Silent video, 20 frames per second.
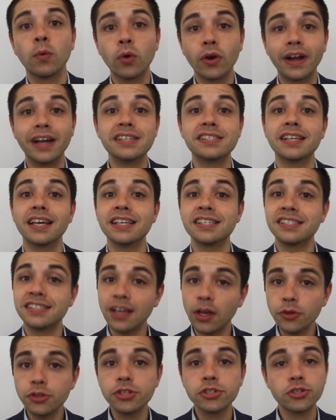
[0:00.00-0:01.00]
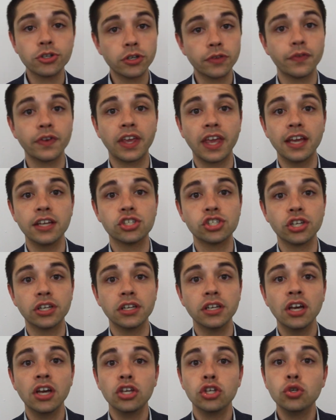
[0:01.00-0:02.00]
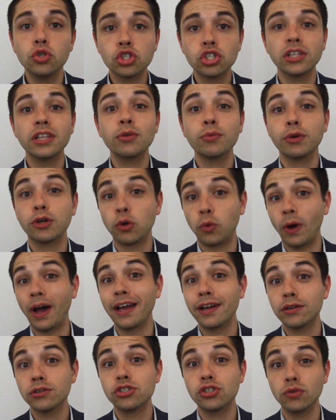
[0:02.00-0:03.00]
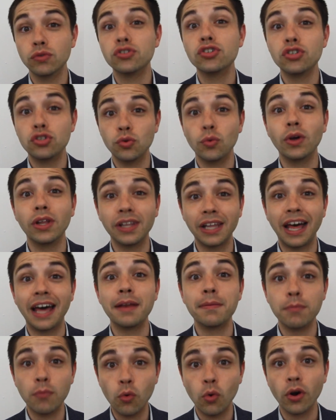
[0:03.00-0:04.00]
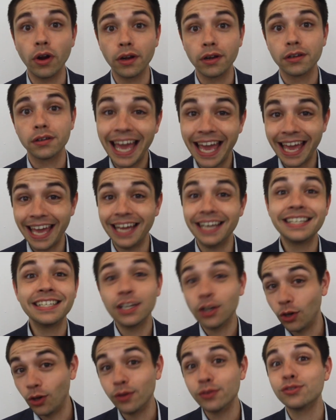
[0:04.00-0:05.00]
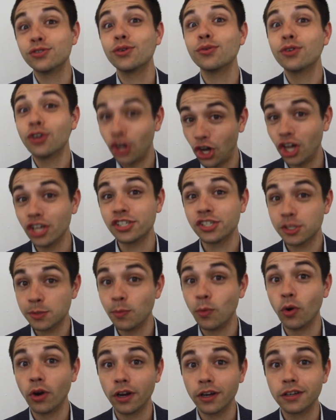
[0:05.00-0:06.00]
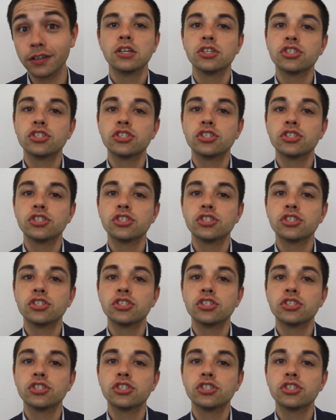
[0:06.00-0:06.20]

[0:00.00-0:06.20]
whereas a CELTA certification usually requires you to do a lot more, and it also costs more.